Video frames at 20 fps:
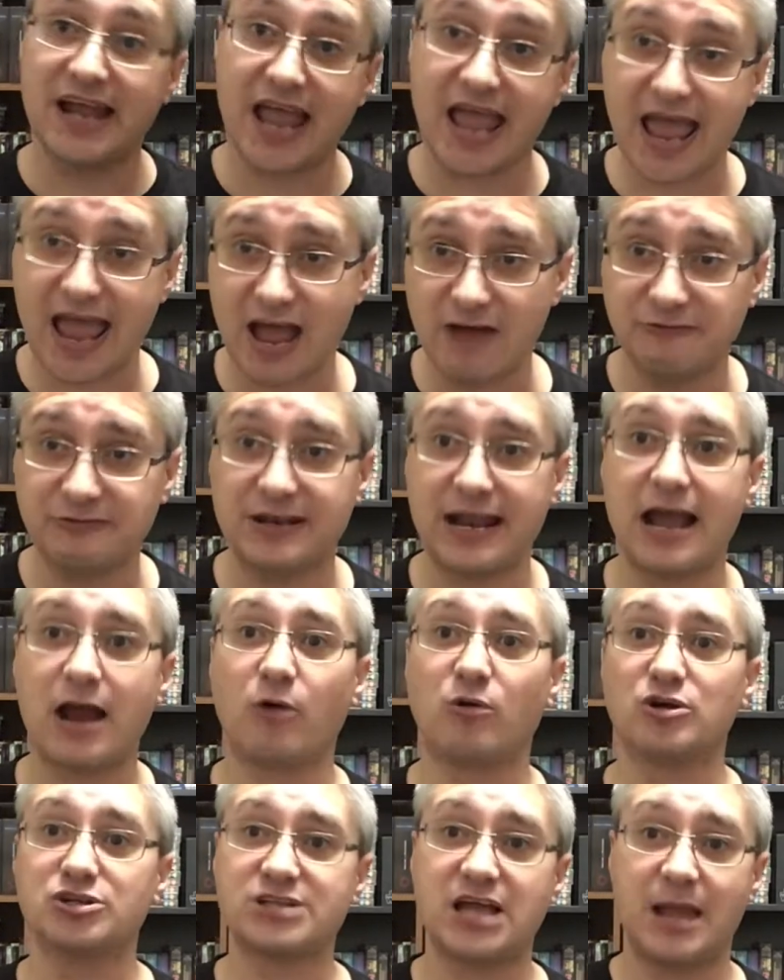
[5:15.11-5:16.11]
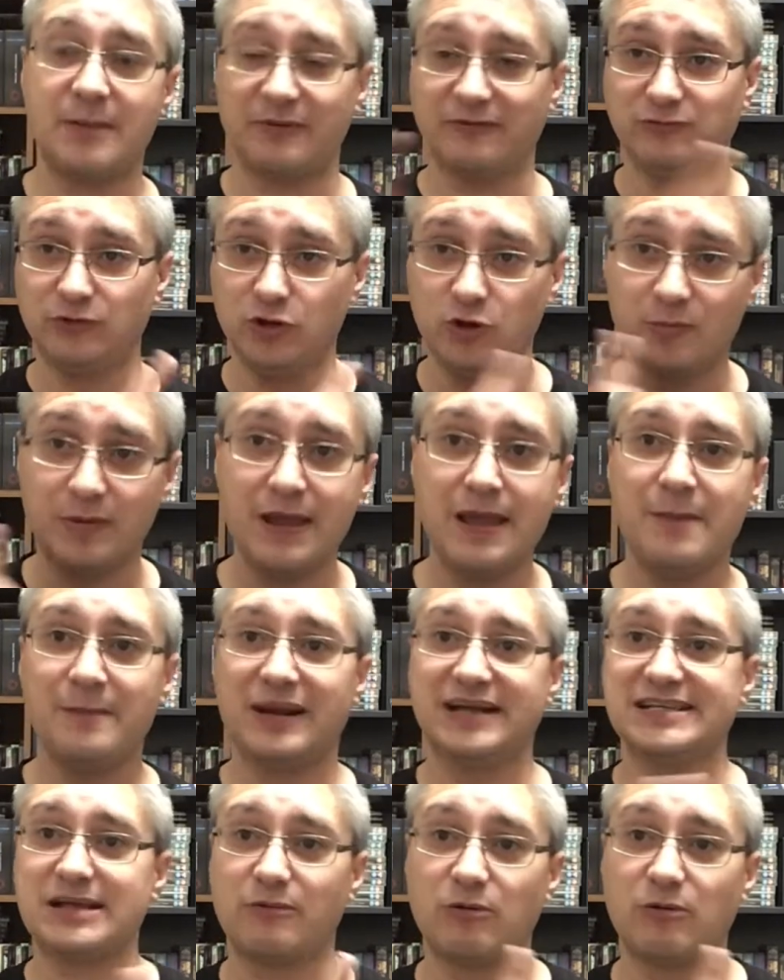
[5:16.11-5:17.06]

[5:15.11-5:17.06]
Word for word: half an hour type of loop because that